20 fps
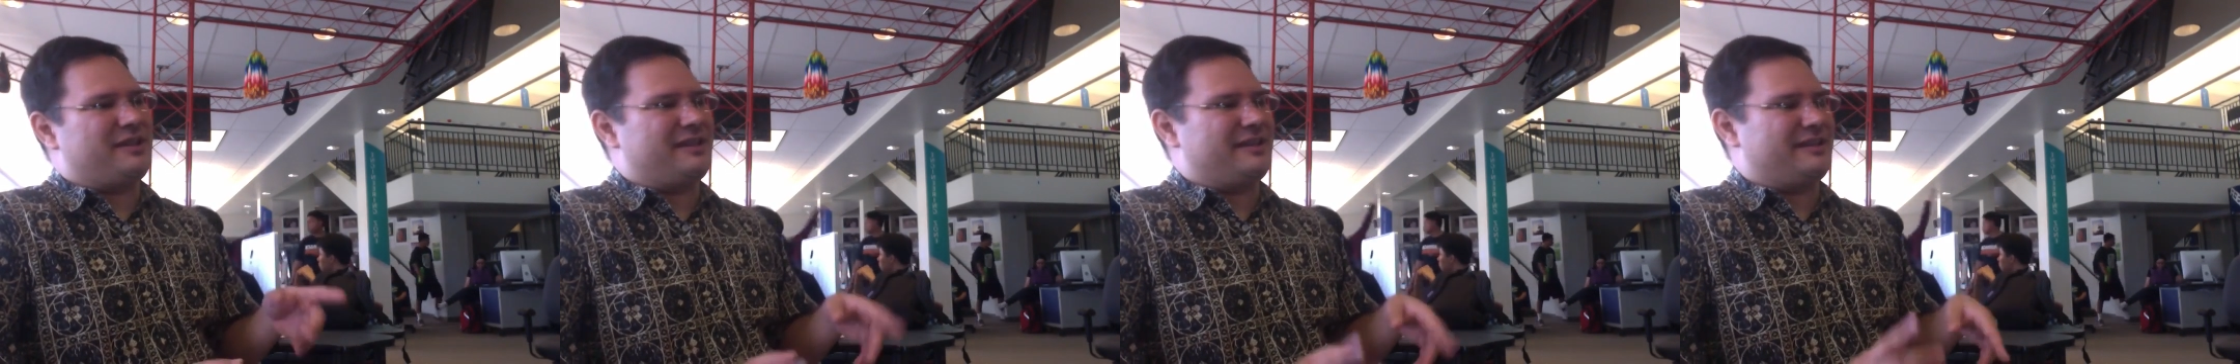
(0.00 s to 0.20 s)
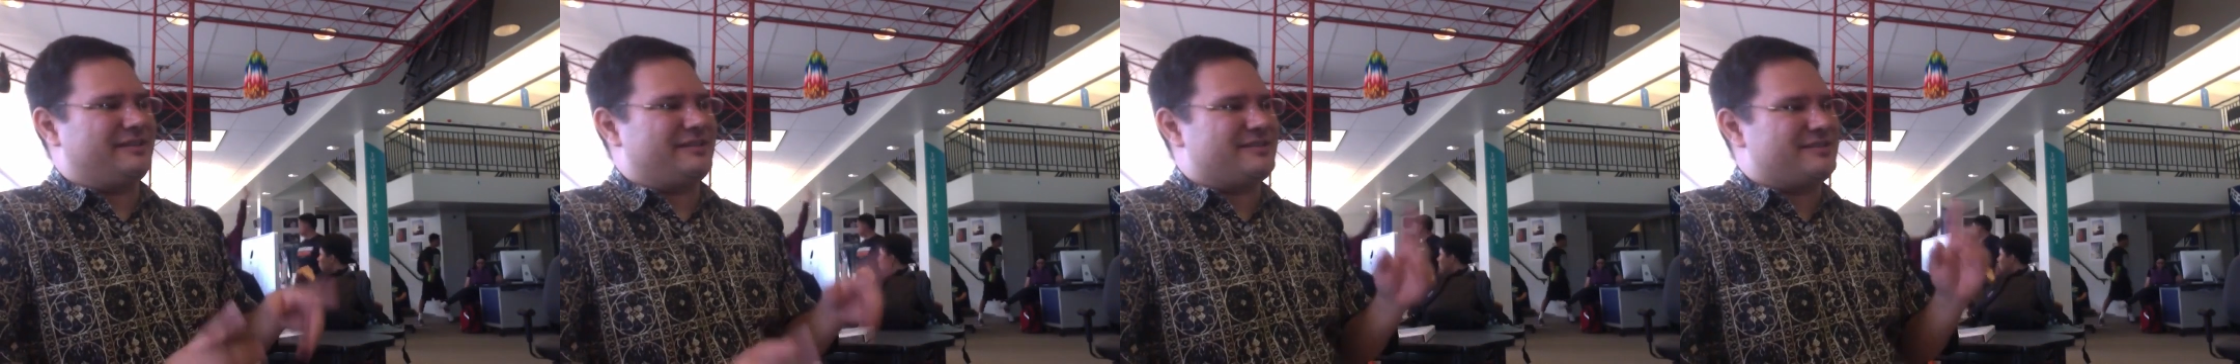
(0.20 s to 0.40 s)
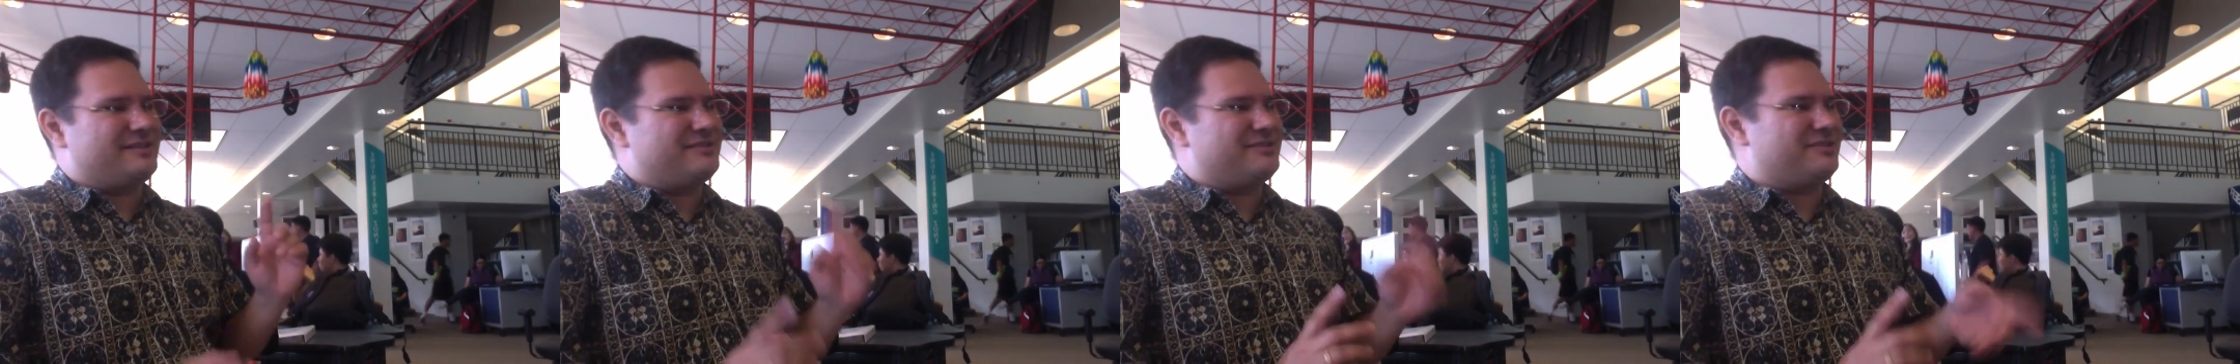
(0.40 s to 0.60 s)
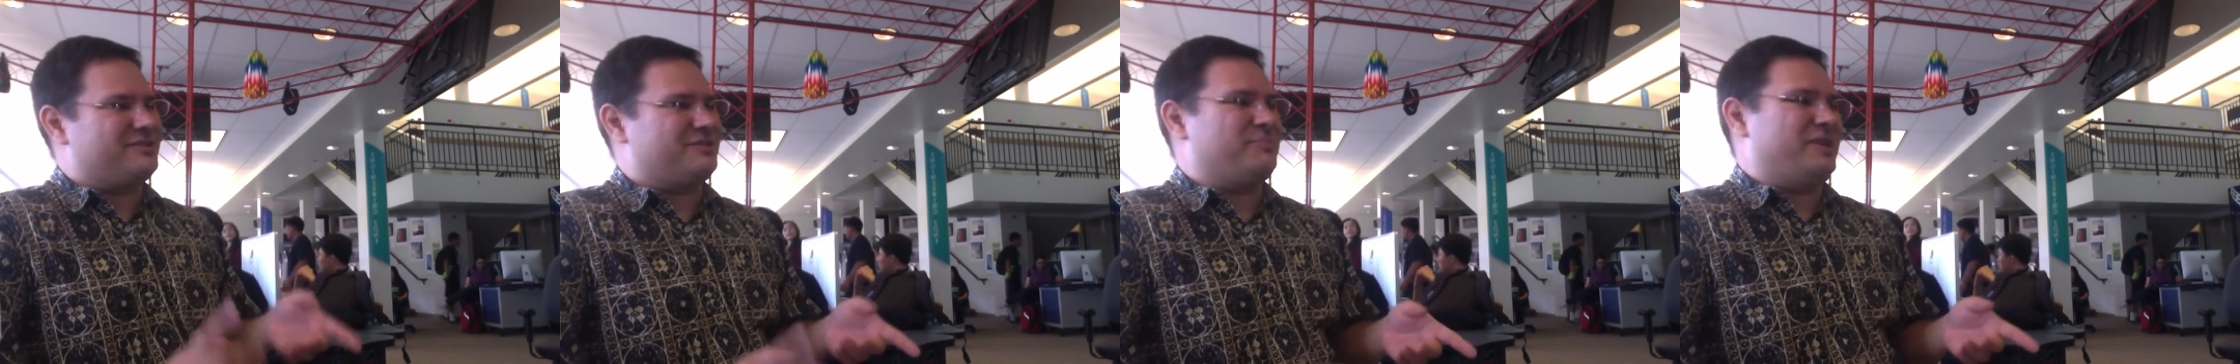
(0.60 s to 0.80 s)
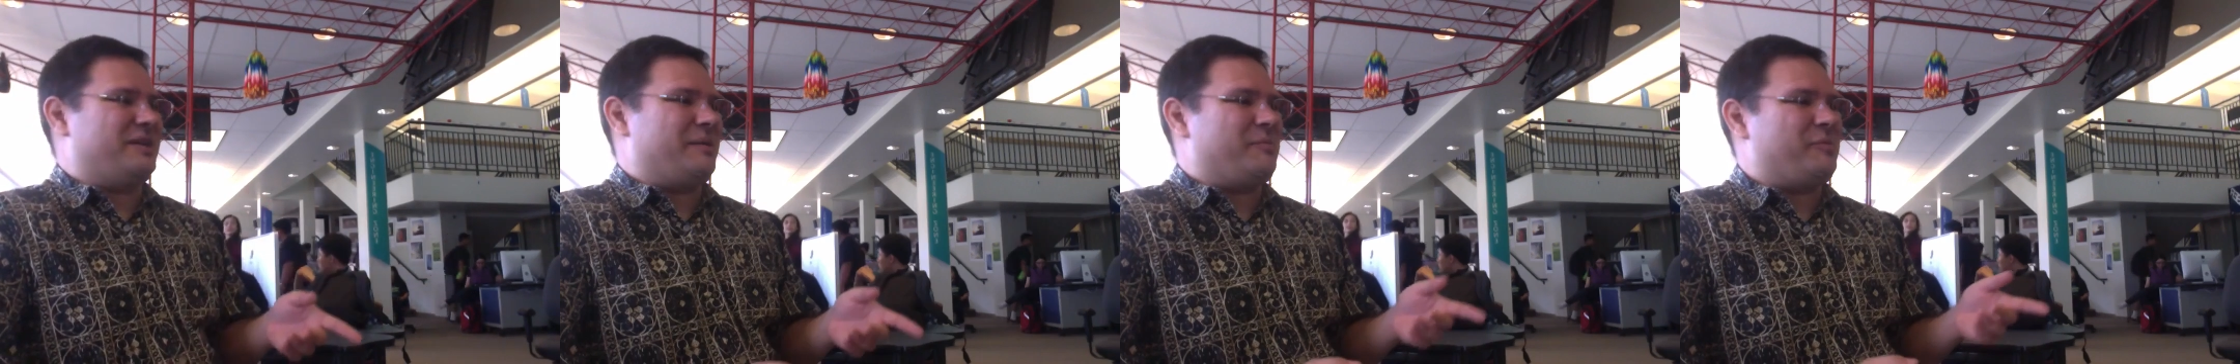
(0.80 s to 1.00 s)
that like the
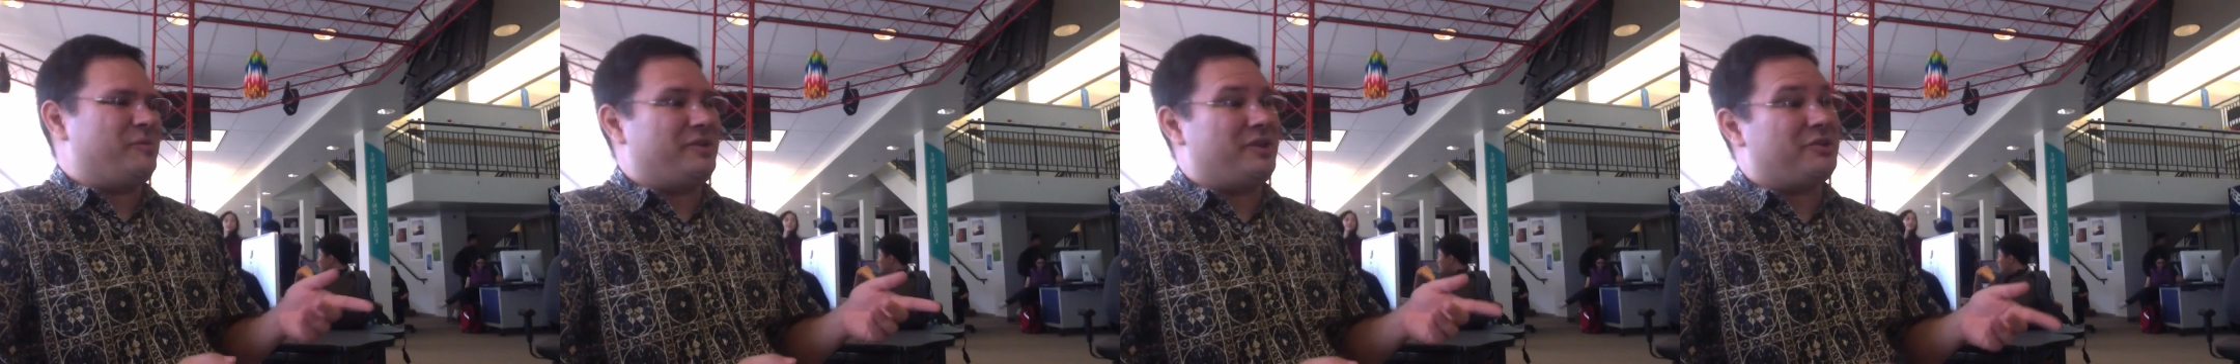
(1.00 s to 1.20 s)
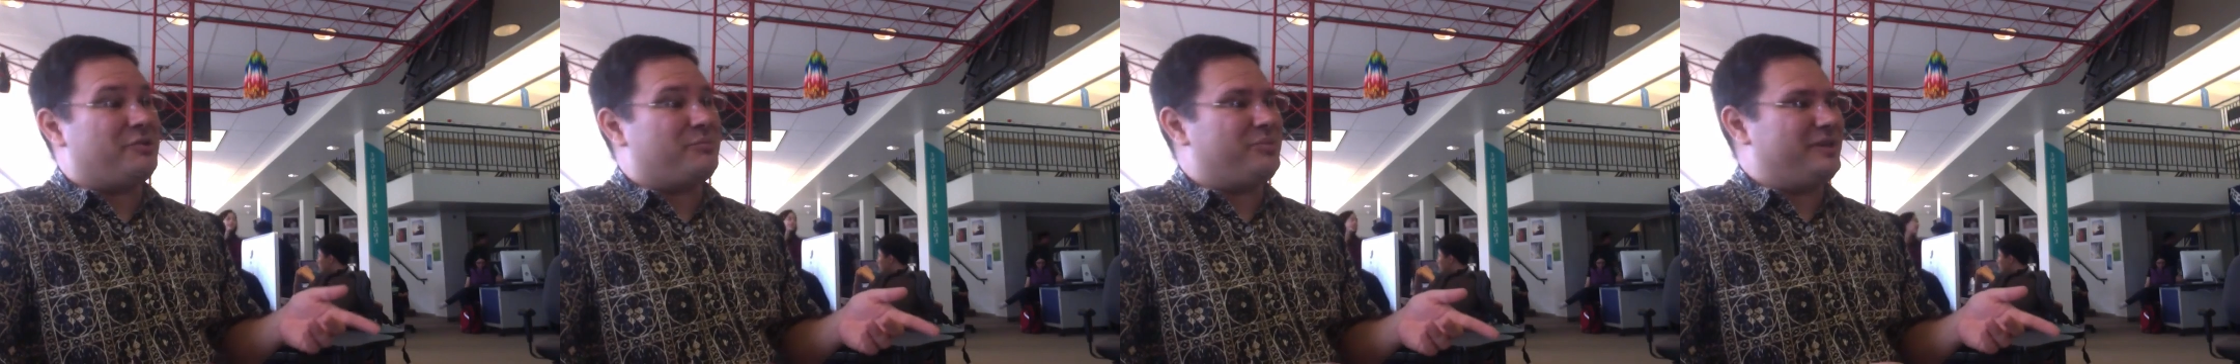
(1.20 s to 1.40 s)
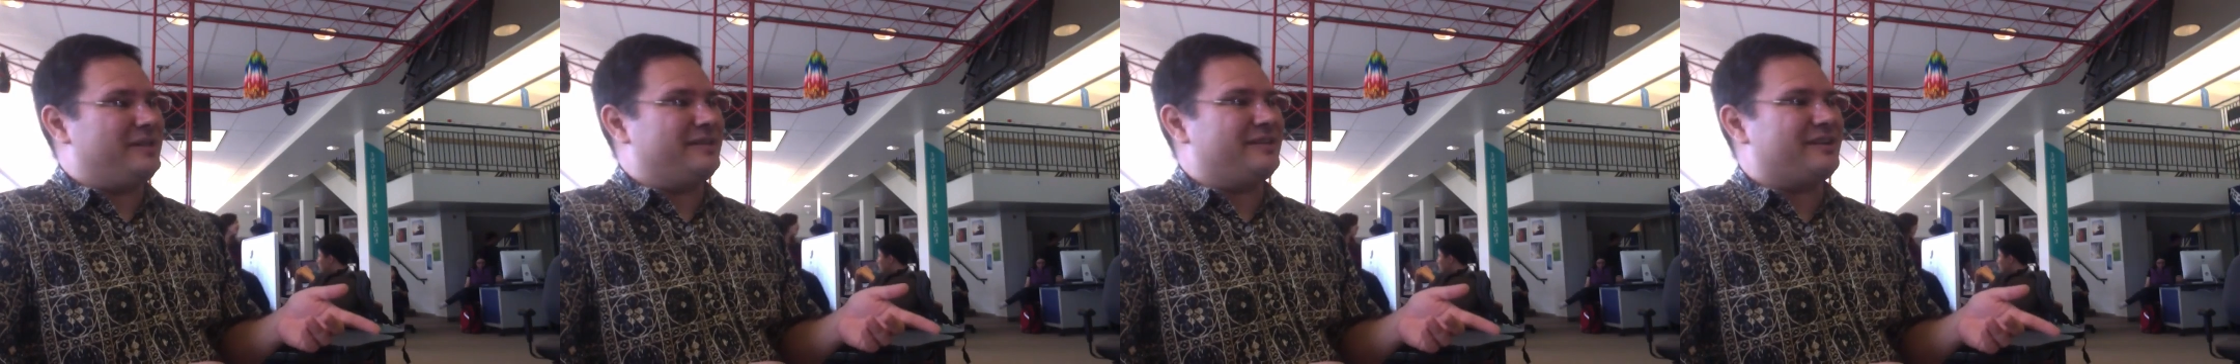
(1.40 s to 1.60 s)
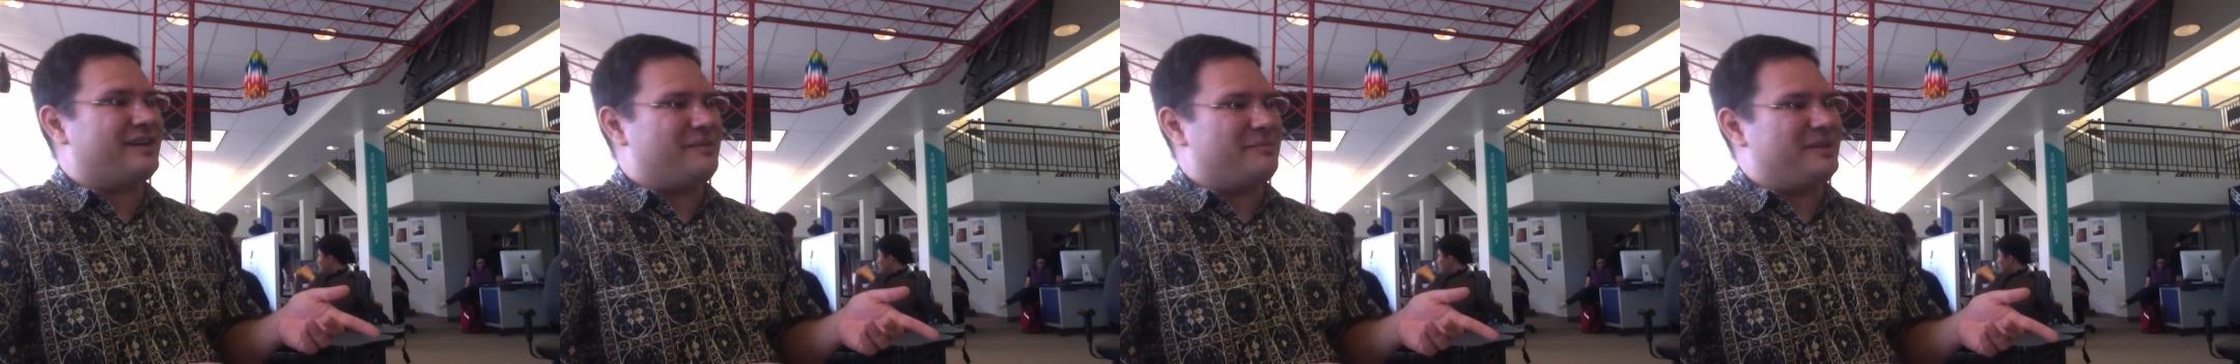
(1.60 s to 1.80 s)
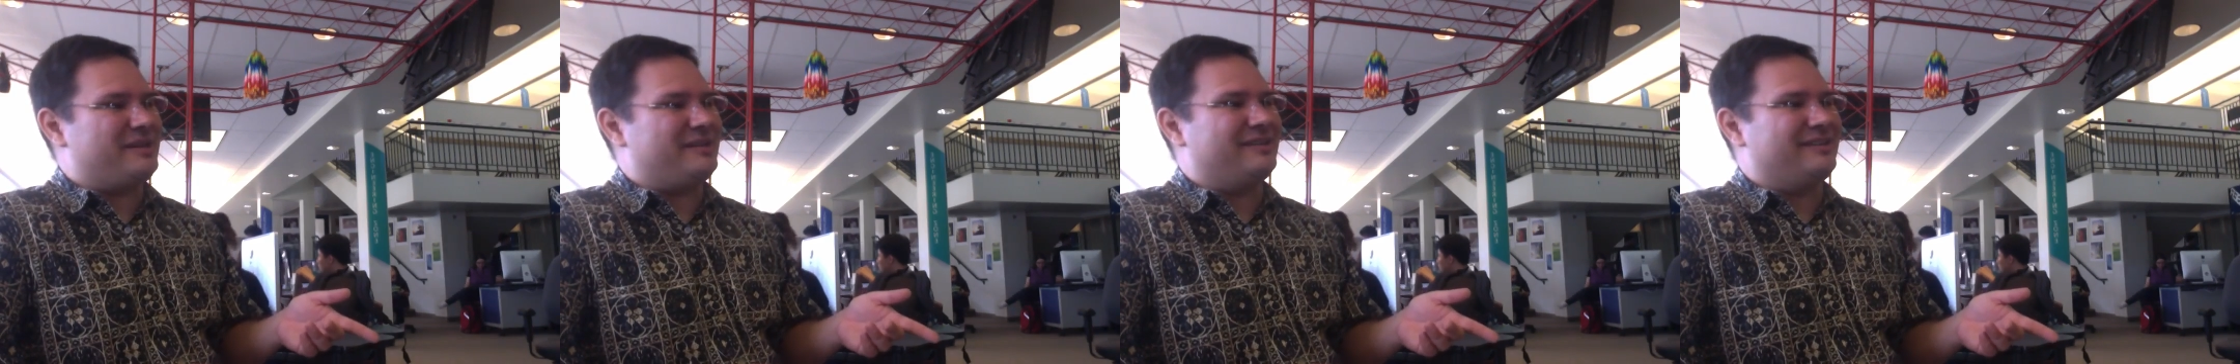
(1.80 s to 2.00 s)
sensors pick up another plane
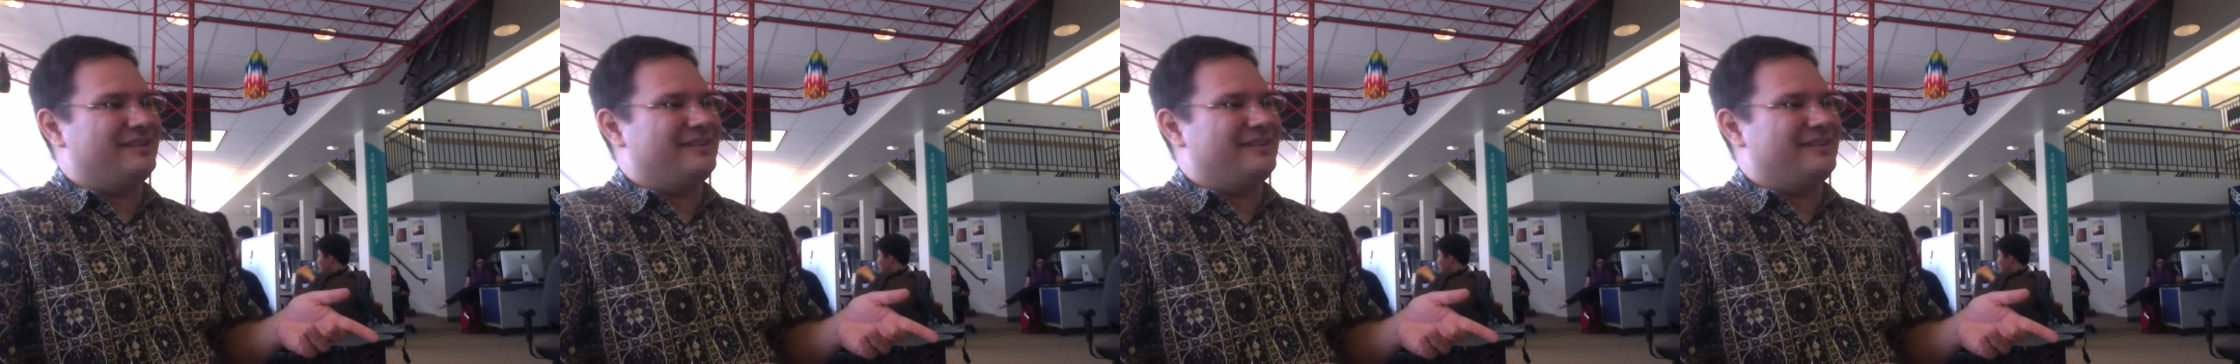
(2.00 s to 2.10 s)
coming,